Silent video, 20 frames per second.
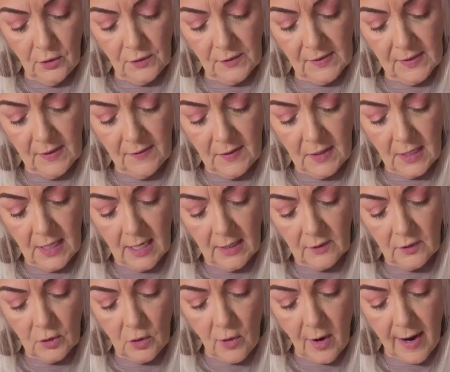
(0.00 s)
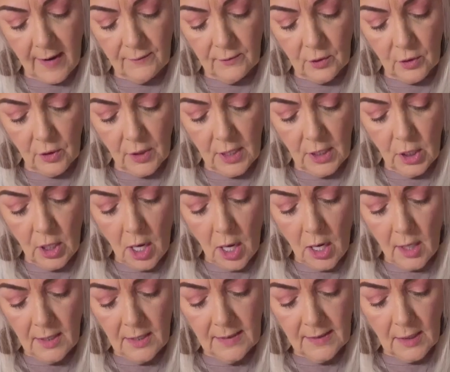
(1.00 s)
and you'll see the next crafter. And
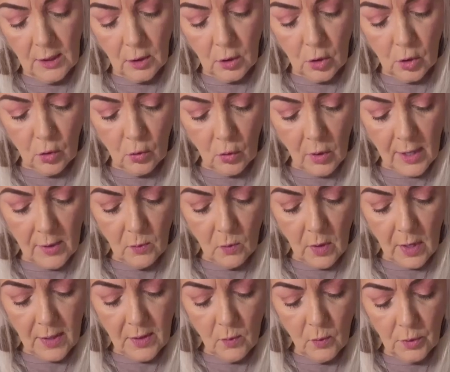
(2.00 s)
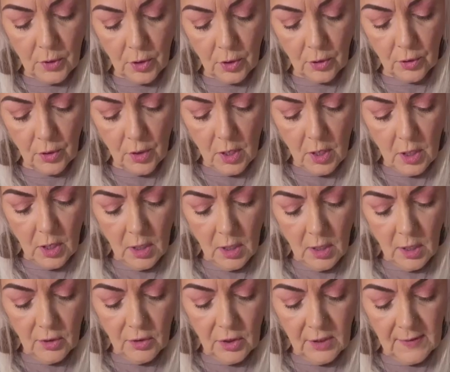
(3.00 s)
y'all, it's a great way when you're
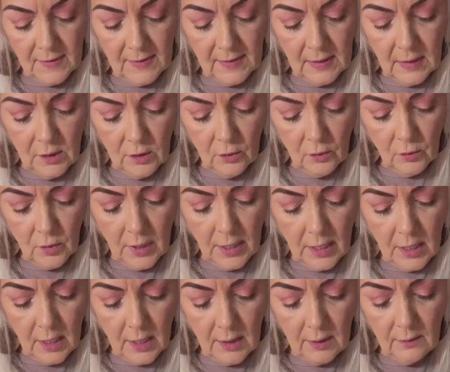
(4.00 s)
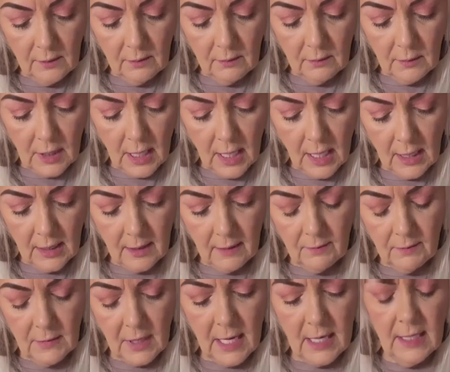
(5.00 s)
just sitting around, kind of